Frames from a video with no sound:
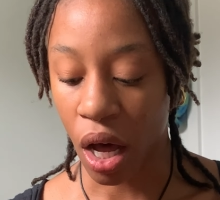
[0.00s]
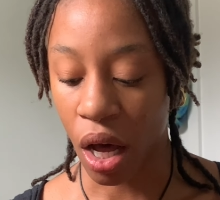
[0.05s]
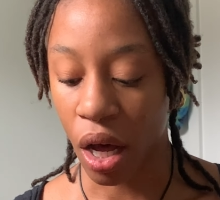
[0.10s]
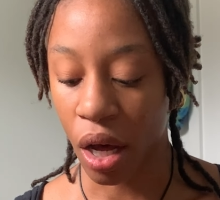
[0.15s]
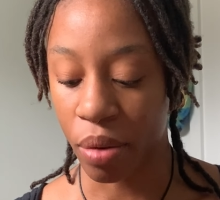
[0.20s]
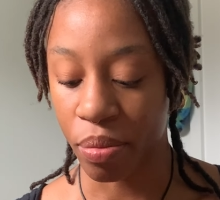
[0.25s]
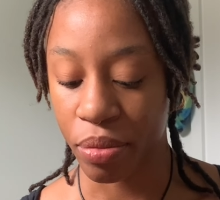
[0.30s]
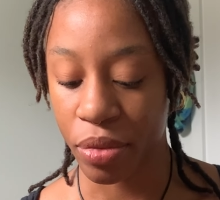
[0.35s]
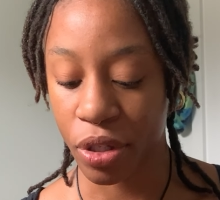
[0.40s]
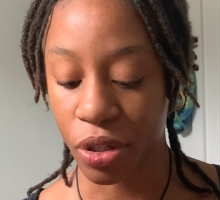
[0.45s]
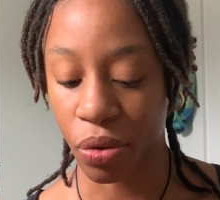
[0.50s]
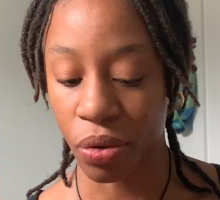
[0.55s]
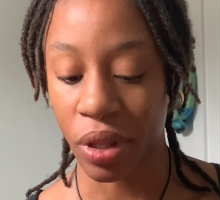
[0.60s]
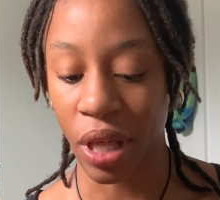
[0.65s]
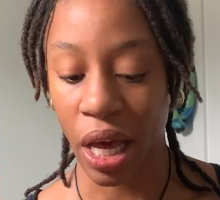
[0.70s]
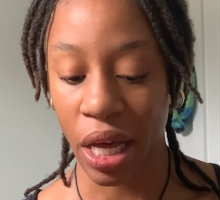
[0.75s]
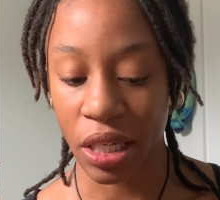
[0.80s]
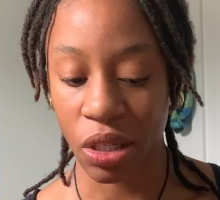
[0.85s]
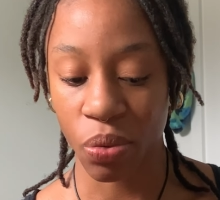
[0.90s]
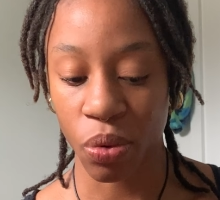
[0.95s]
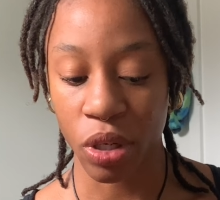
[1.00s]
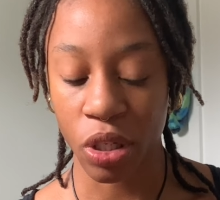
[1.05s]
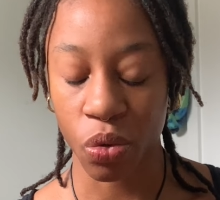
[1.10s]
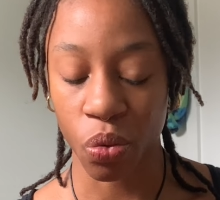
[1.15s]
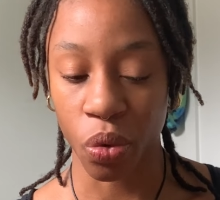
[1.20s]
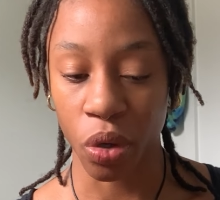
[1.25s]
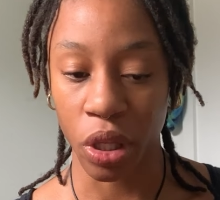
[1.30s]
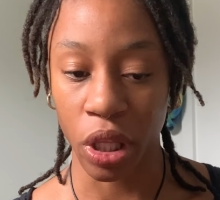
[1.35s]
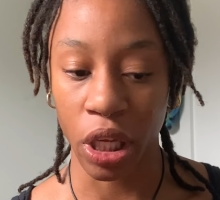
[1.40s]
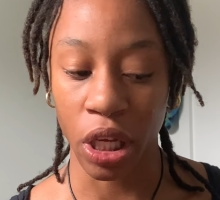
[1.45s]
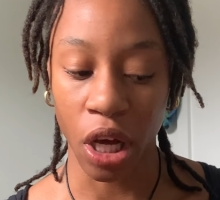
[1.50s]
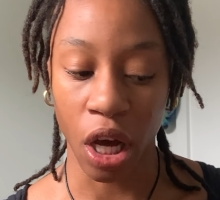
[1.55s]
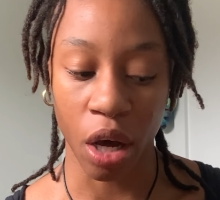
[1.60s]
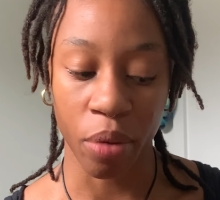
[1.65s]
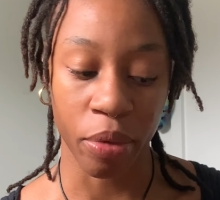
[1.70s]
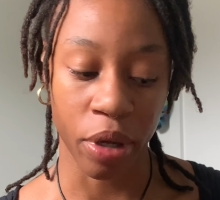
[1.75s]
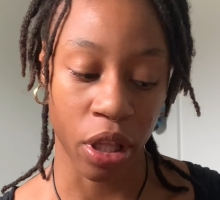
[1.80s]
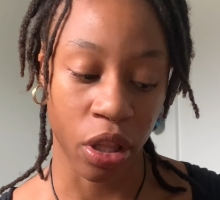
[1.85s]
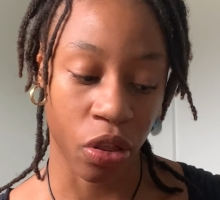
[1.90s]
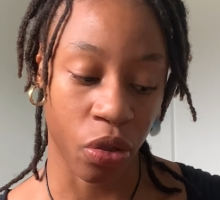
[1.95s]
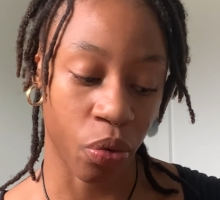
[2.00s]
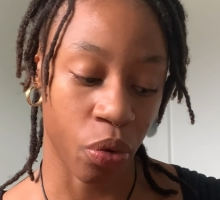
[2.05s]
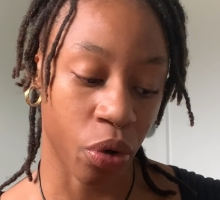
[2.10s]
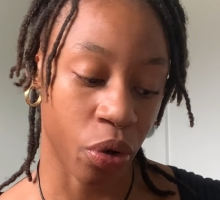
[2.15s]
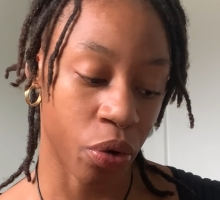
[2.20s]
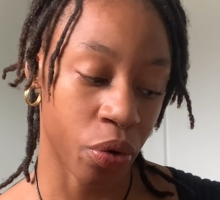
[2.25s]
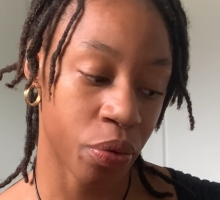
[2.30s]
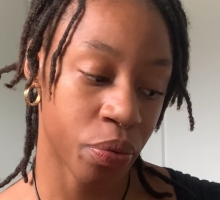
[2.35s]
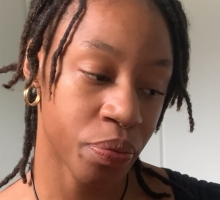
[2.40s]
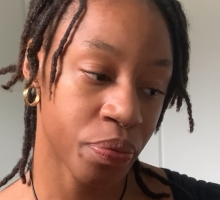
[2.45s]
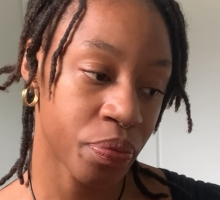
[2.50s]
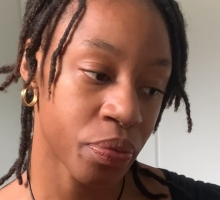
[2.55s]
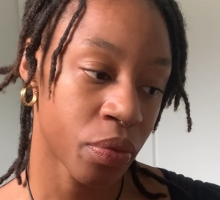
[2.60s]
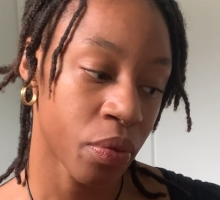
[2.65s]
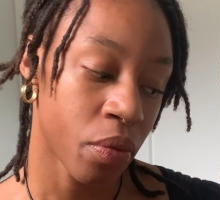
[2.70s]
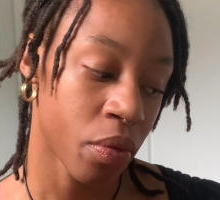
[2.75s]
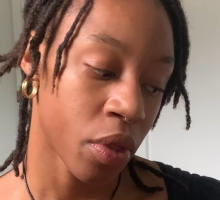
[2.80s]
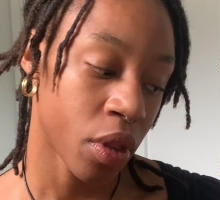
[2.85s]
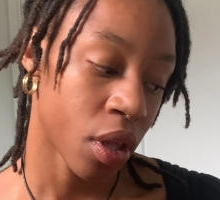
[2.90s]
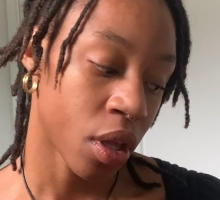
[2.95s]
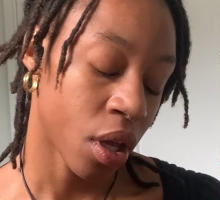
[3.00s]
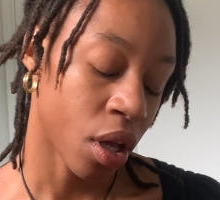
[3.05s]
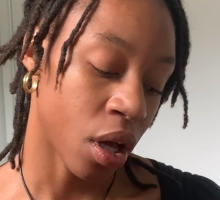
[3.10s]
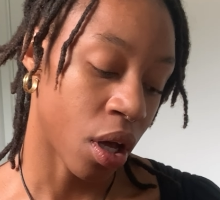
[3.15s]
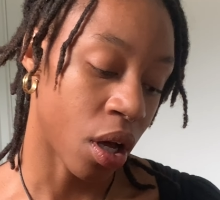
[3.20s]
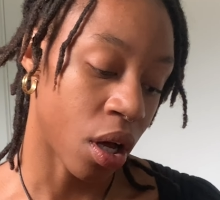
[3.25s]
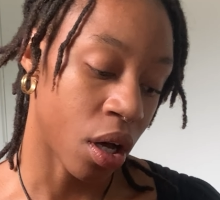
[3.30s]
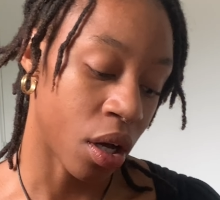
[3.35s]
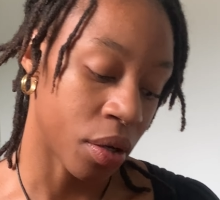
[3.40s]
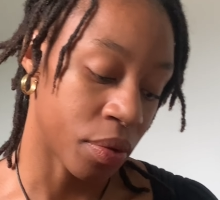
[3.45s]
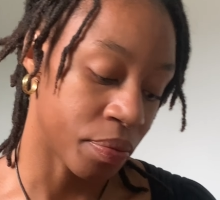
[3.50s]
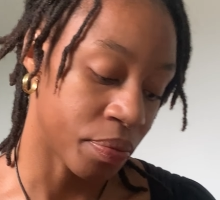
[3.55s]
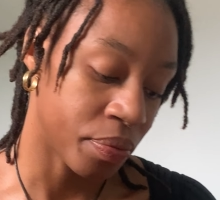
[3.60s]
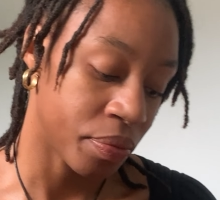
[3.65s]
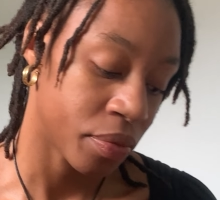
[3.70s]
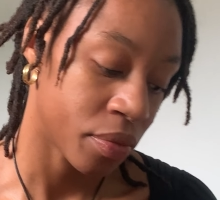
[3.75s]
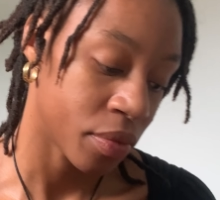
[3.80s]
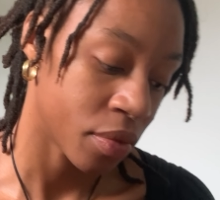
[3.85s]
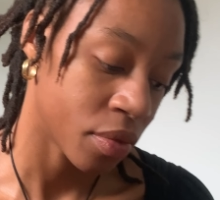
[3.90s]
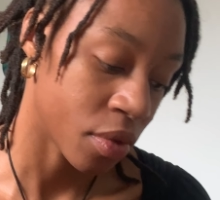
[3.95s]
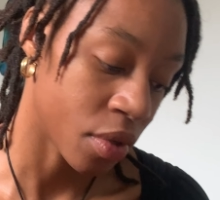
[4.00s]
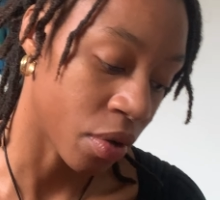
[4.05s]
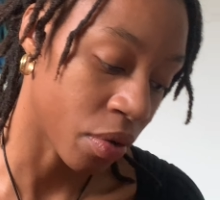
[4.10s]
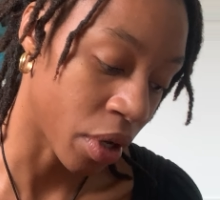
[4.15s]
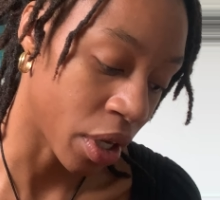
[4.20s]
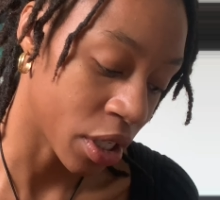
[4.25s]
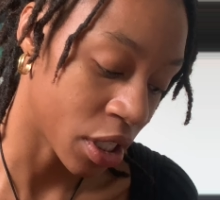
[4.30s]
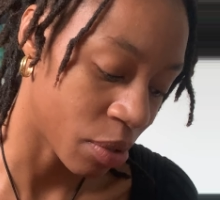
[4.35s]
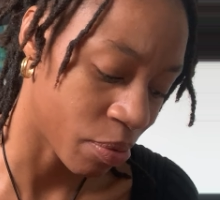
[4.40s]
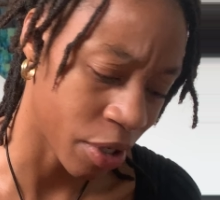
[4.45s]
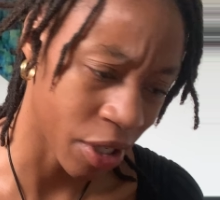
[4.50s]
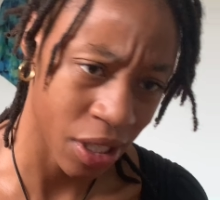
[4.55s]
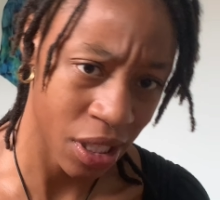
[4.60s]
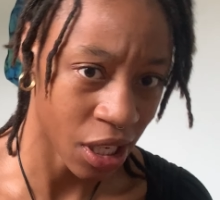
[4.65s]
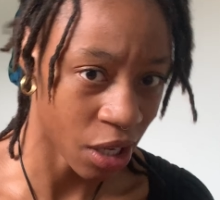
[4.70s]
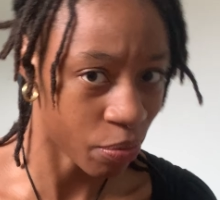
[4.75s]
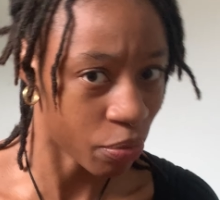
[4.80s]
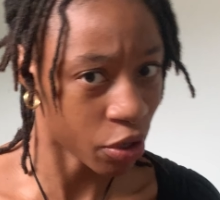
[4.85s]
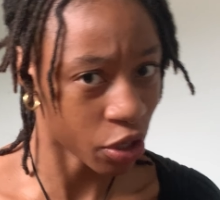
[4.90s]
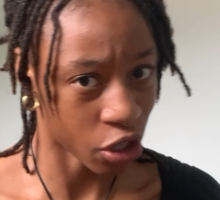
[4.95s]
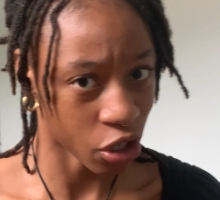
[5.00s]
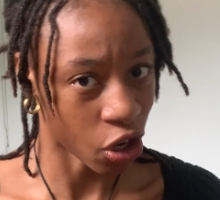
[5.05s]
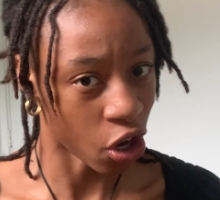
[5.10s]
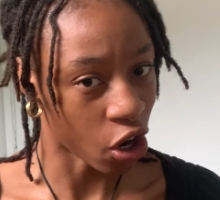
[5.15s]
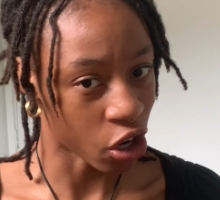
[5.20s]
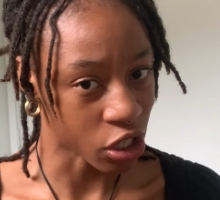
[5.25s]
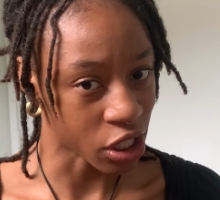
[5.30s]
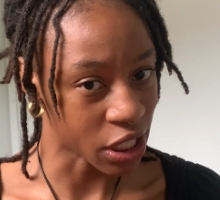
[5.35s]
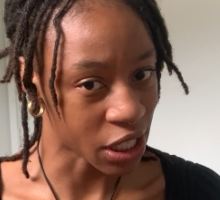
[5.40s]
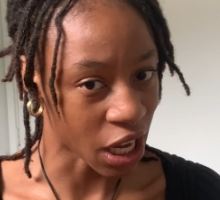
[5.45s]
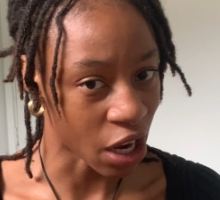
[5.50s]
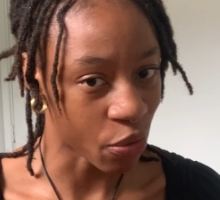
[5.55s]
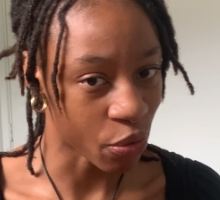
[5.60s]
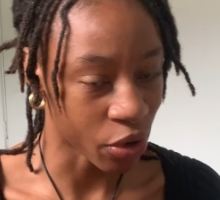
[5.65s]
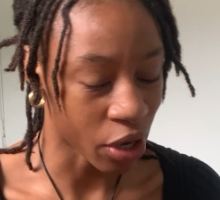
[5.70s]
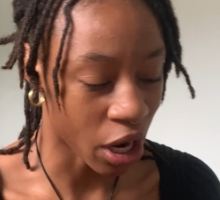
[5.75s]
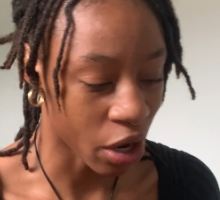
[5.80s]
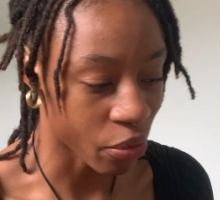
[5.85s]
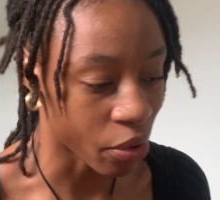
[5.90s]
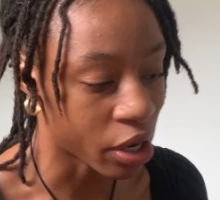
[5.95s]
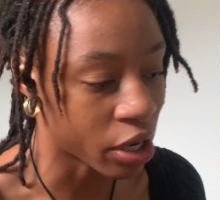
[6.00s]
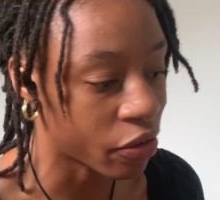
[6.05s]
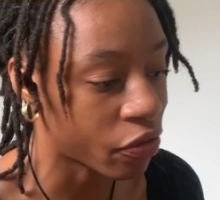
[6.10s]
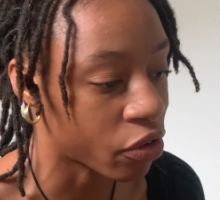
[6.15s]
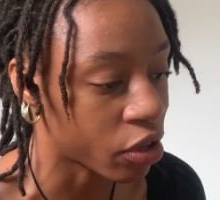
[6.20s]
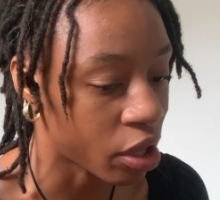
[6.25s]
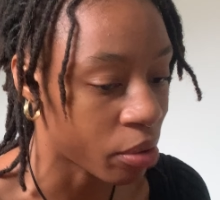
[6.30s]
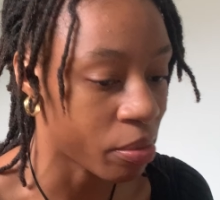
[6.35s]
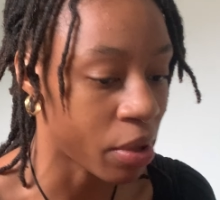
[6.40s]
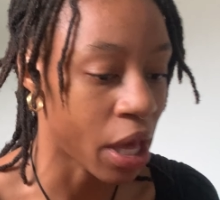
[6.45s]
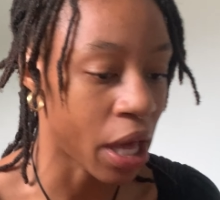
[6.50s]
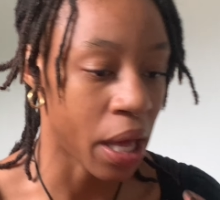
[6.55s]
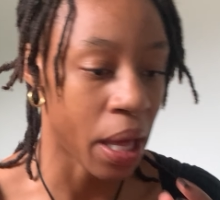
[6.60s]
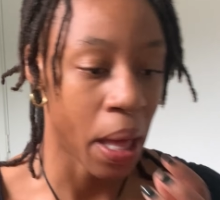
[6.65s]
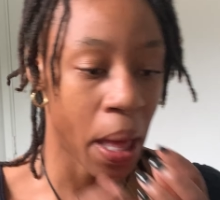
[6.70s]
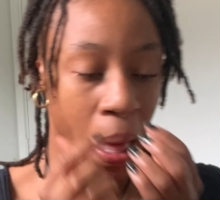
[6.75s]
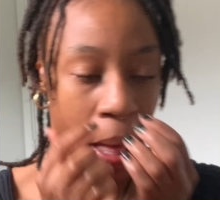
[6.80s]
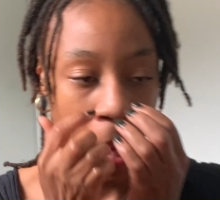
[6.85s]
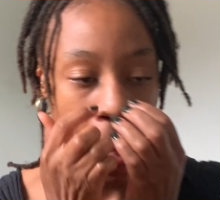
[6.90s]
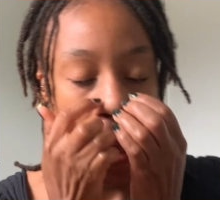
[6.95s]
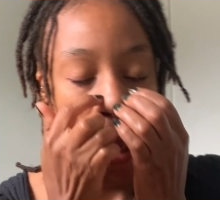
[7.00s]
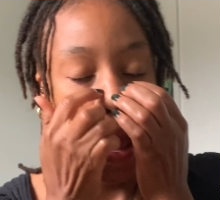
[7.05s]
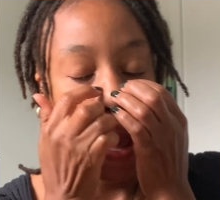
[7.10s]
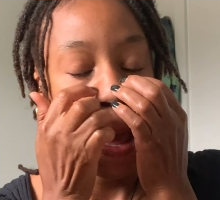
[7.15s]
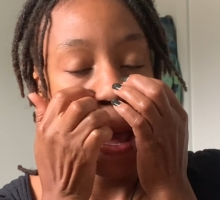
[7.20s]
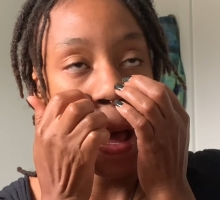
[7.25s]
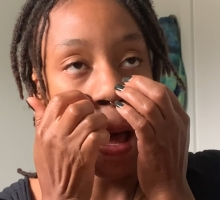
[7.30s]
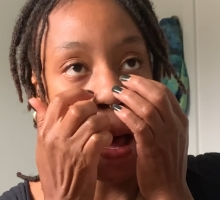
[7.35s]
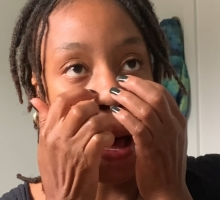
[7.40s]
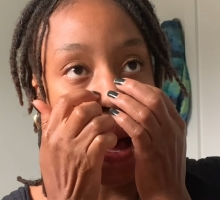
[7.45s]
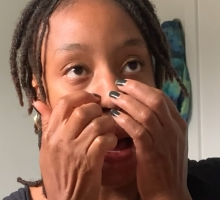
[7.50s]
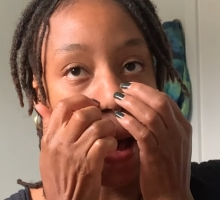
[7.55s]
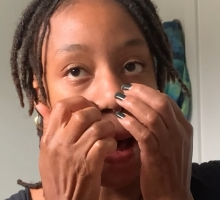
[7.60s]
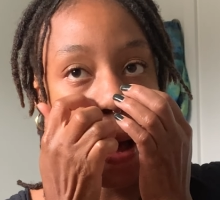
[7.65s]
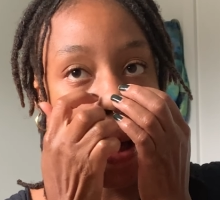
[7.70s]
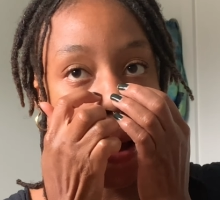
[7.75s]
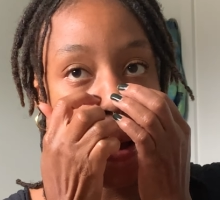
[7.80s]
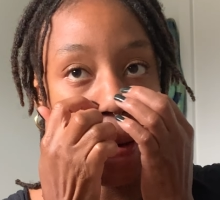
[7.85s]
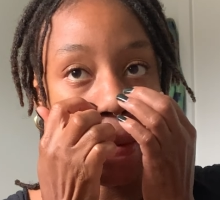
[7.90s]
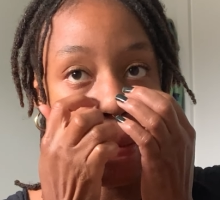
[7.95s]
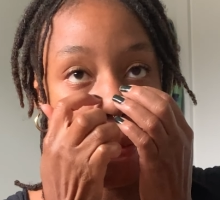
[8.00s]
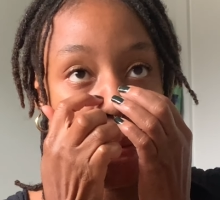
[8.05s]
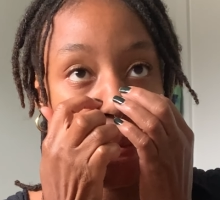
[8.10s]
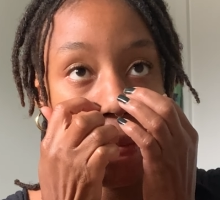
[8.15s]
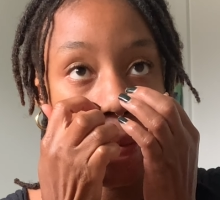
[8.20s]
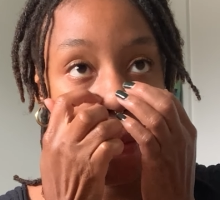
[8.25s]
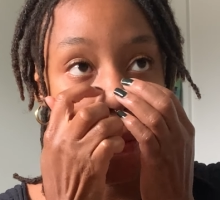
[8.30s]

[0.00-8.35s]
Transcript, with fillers: Um, so that's what's really coming through um, I put the cards down. We're not ready for them yet. Um,